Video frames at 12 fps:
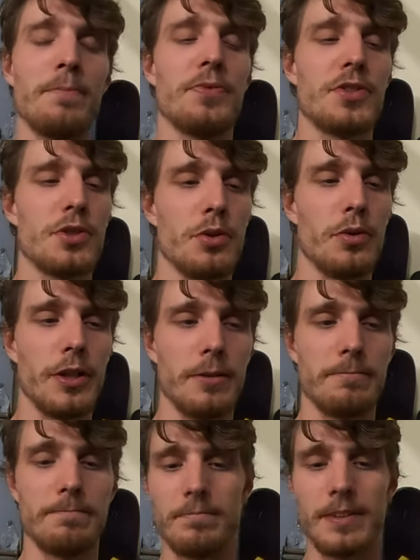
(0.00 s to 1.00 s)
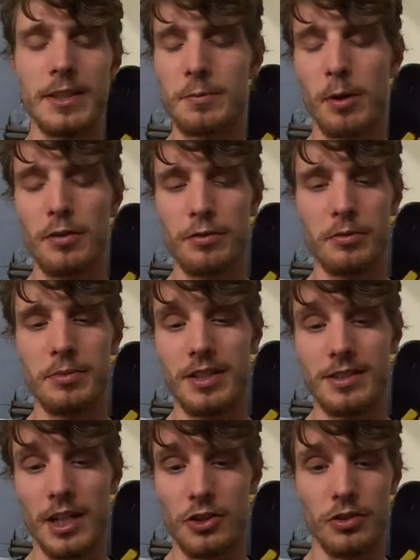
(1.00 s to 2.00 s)
So um, this part for me
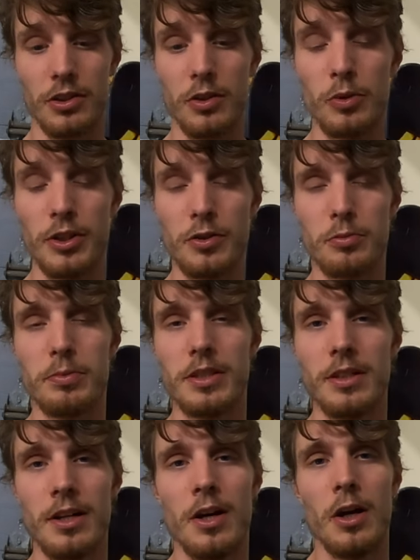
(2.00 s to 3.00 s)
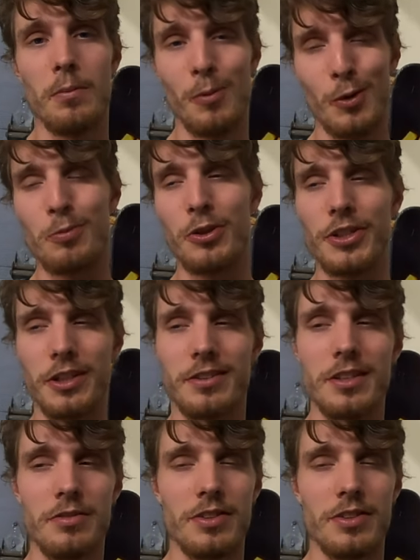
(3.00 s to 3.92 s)
is actually a way to be more productive.